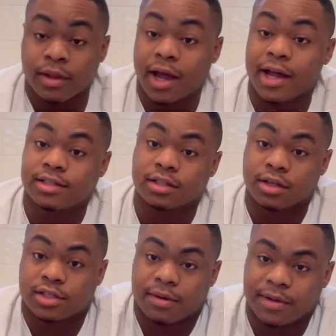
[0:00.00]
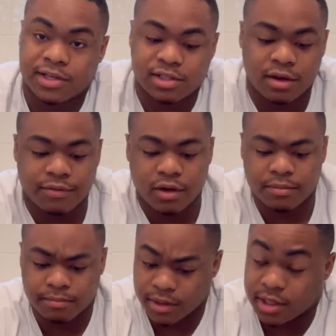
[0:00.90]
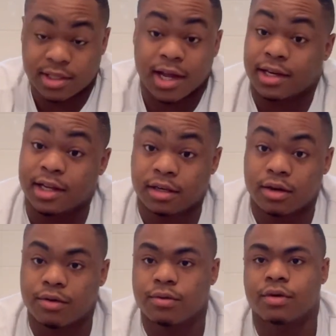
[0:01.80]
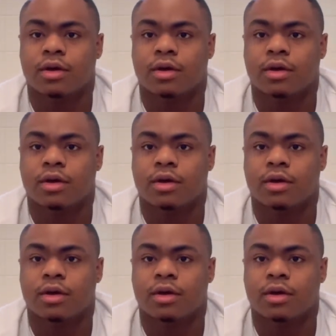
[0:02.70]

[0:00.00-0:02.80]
I had to look some of this stuff up because I didn't know.